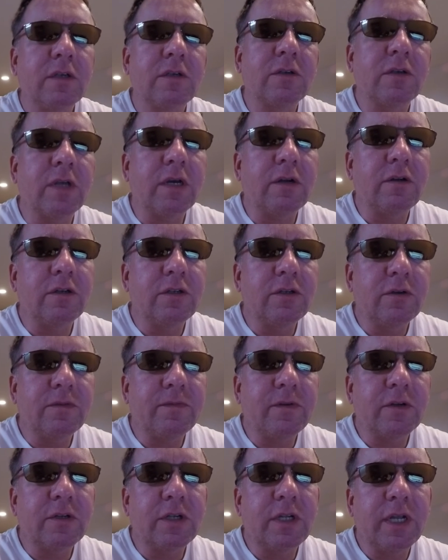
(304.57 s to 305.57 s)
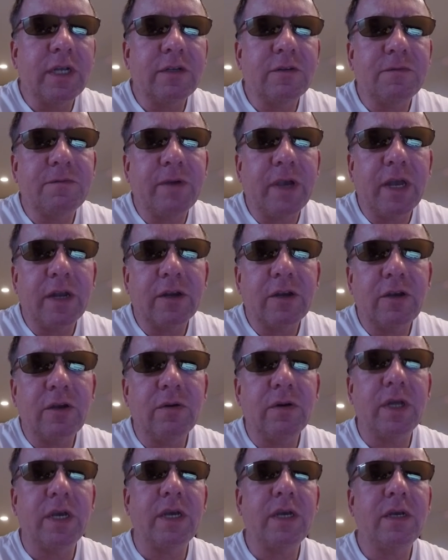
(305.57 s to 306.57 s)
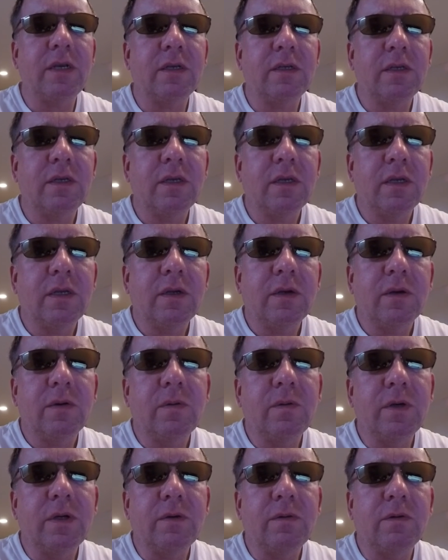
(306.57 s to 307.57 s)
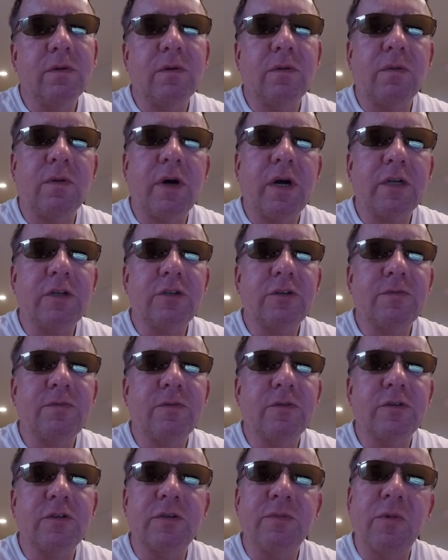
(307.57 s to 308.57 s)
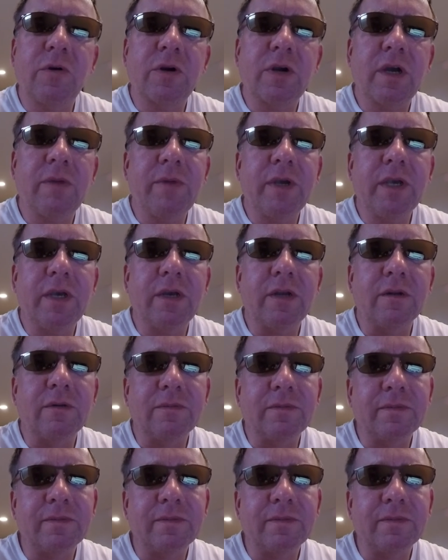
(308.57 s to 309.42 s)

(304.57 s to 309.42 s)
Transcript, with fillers: so that'll do it for today's fan Q&A. We will watch for some more coming in.